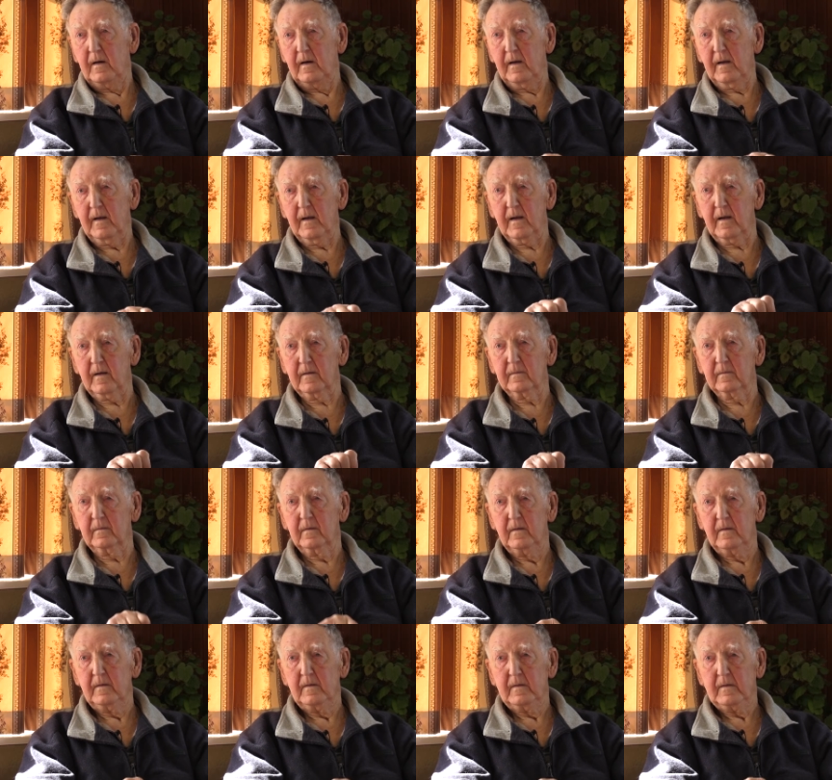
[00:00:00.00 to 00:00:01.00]
And
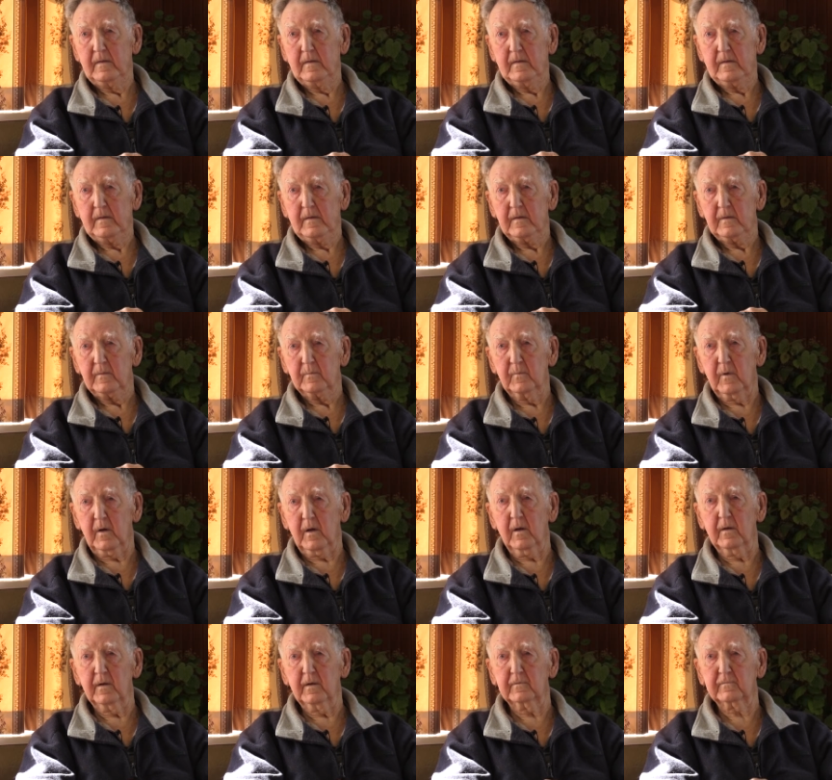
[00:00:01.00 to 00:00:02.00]
my
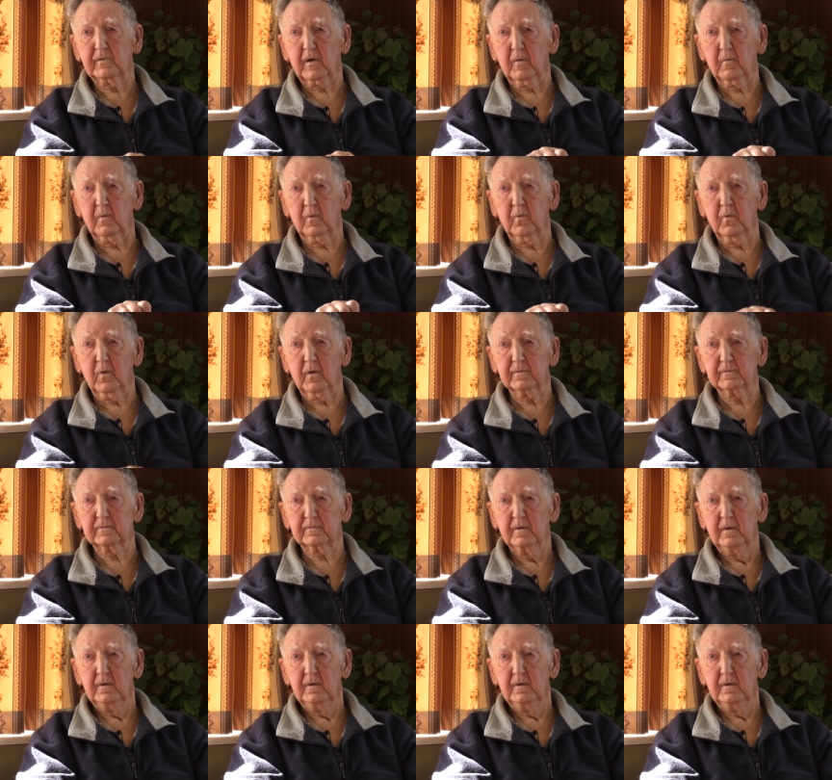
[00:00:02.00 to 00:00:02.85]
only trouble was